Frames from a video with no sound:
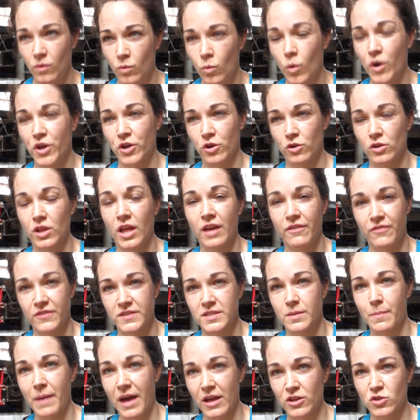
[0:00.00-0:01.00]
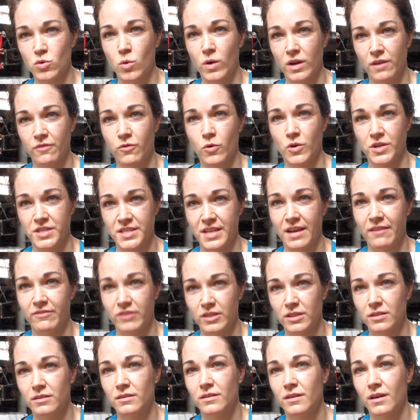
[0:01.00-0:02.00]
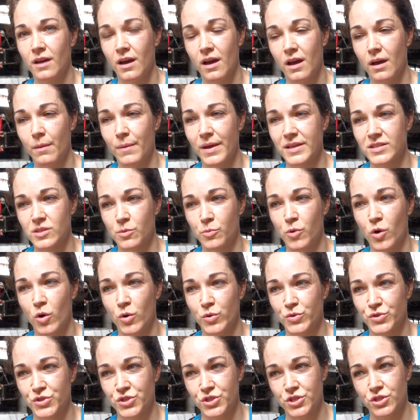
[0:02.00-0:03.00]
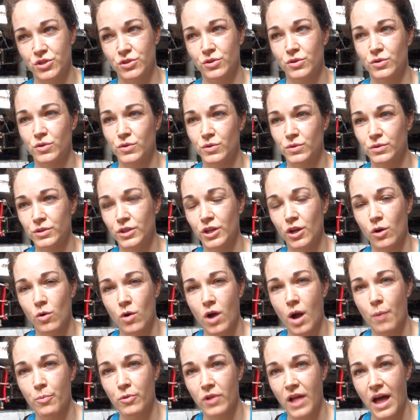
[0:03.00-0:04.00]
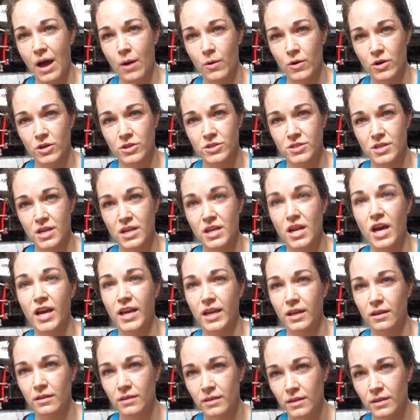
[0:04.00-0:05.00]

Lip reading: what your life is about 24/7, as opposed to, you know, a couple hours a night